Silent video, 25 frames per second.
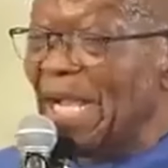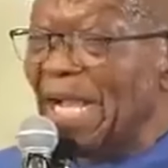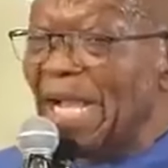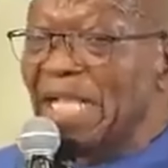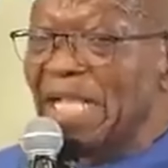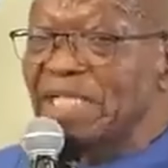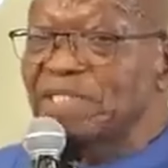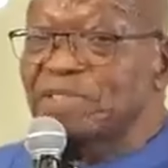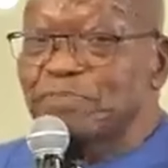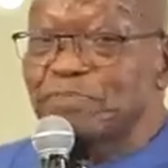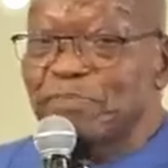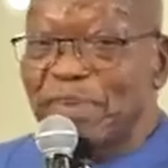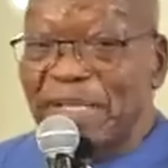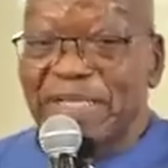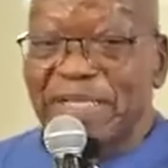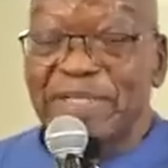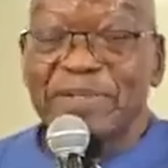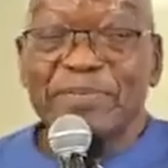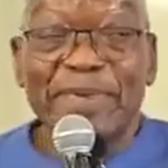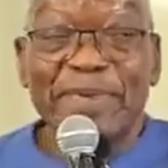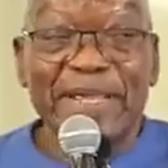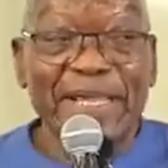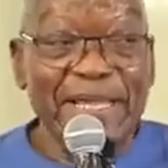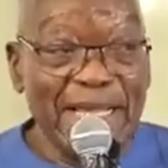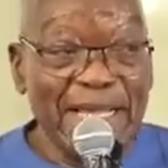I
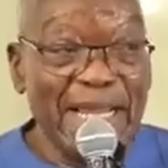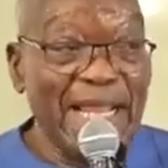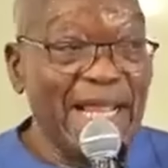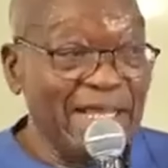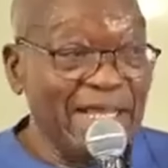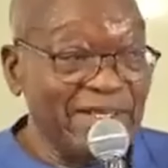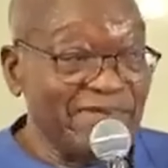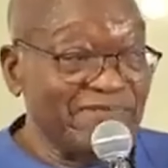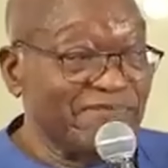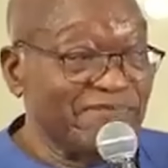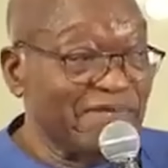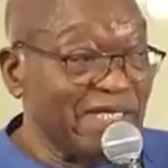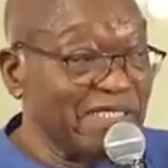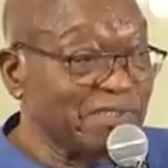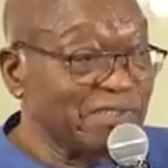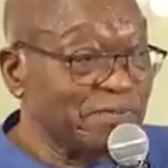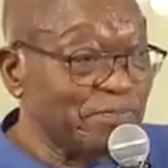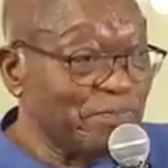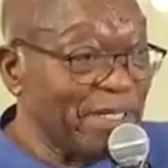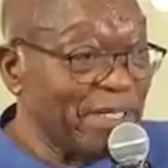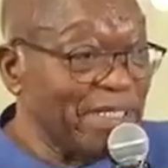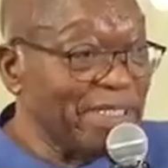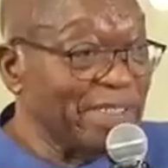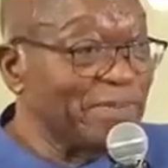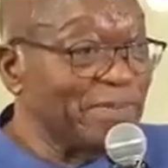spent my life, I
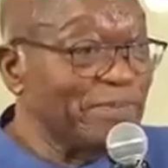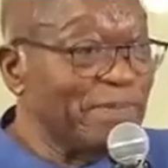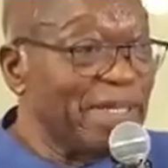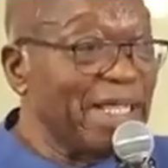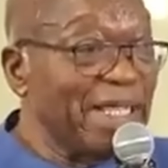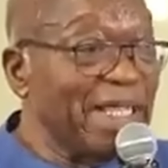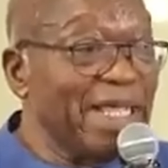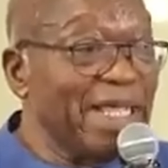spent my